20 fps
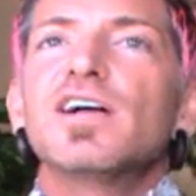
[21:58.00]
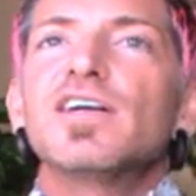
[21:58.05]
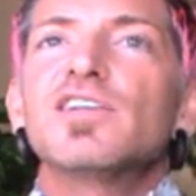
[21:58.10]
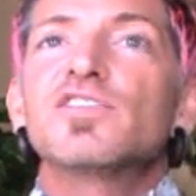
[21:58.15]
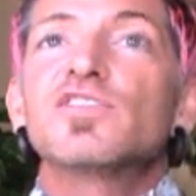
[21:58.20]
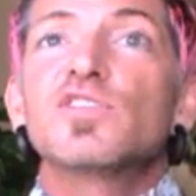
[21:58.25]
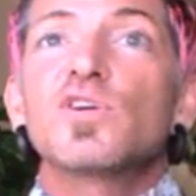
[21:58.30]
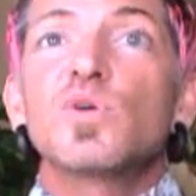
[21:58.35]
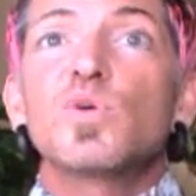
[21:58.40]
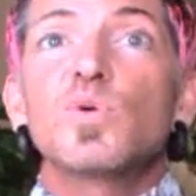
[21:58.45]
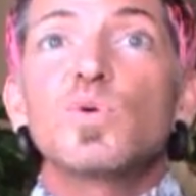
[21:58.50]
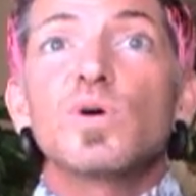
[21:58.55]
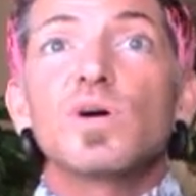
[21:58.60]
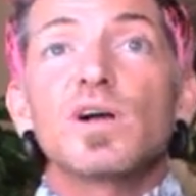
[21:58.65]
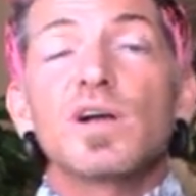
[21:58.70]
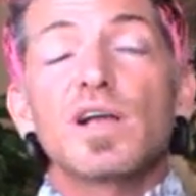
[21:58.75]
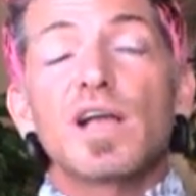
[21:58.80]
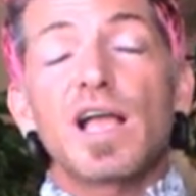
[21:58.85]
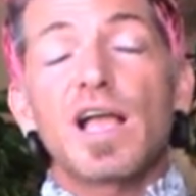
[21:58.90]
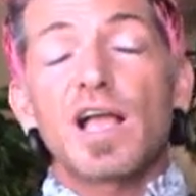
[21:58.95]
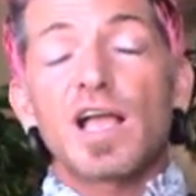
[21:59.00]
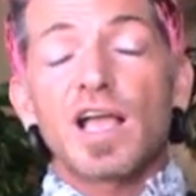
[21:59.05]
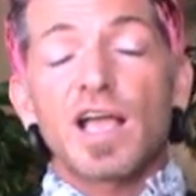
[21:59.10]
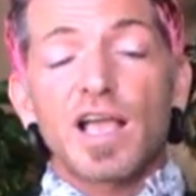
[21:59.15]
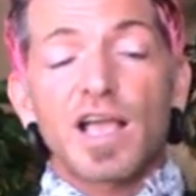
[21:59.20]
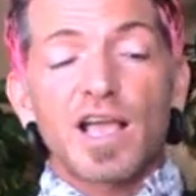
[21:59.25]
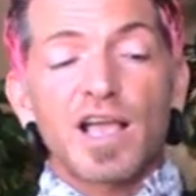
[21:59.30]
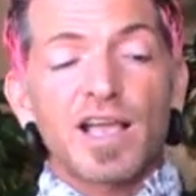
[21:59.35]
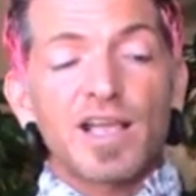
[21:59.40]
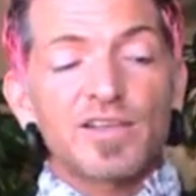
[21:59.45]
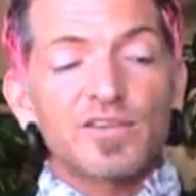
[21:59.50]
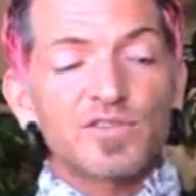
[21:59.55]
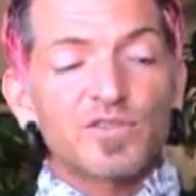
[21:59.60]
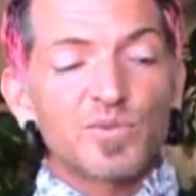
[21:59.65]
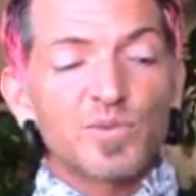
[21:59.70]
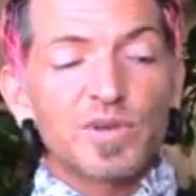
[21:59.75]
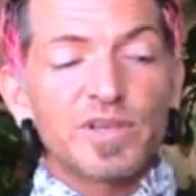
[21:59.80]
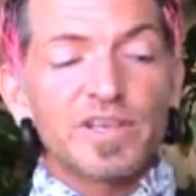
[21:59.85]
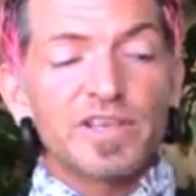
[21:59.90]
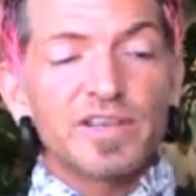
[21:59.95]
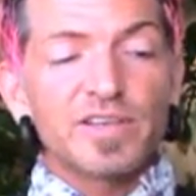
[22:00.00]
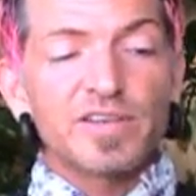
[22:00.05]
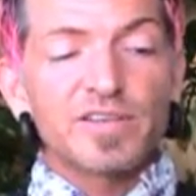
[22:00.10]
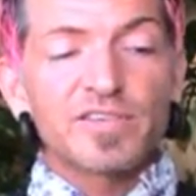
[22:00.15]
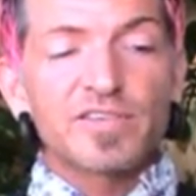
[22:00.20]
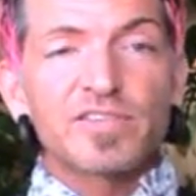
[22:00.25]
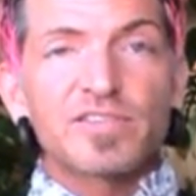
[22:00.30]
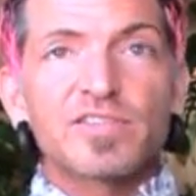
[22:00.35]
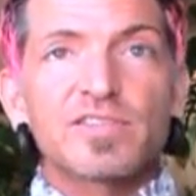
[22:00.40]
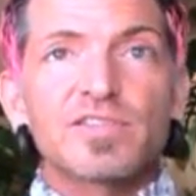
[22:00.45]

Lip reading: And so as we